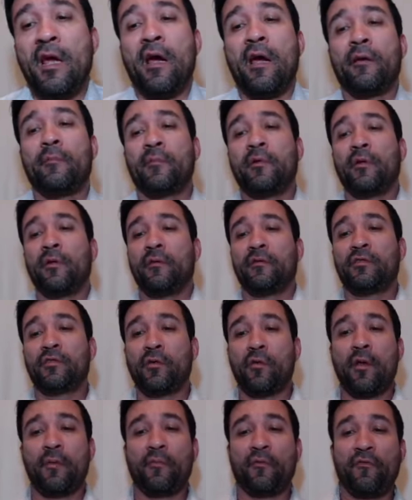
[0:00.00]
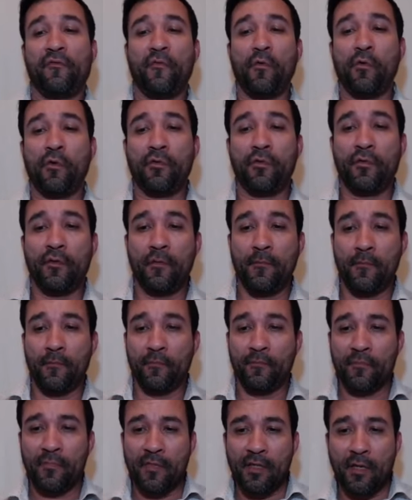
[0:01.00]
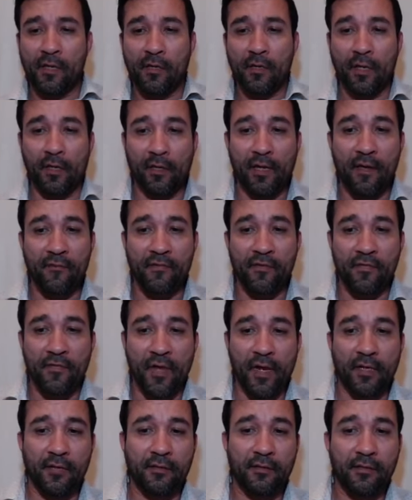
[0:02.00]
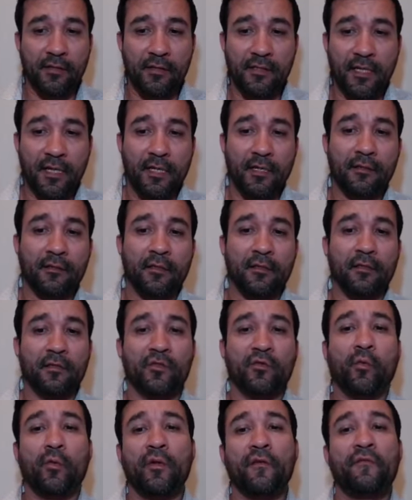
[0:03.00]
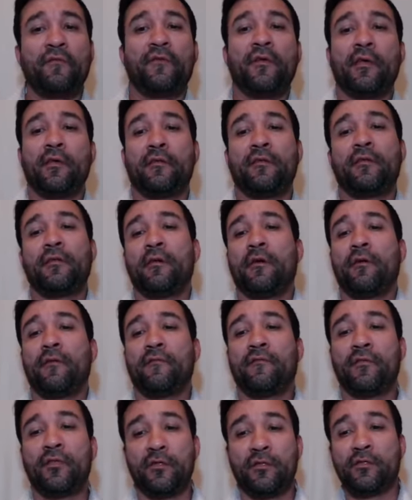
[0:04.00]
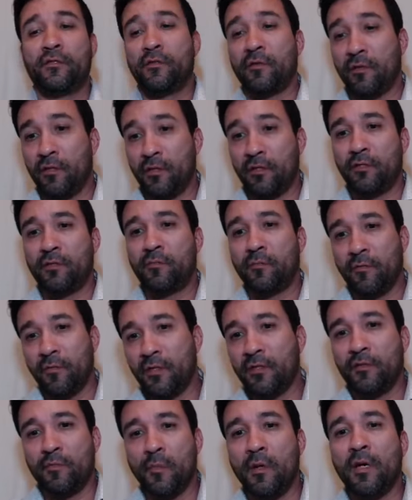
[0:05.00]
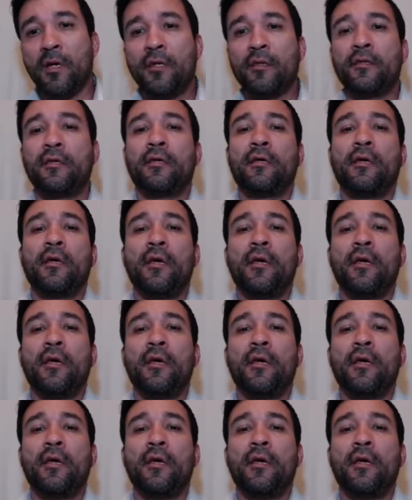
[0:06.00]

I'm gonna so April fourth, eleventh, eighteenth, and the twenty fifth of this this this month.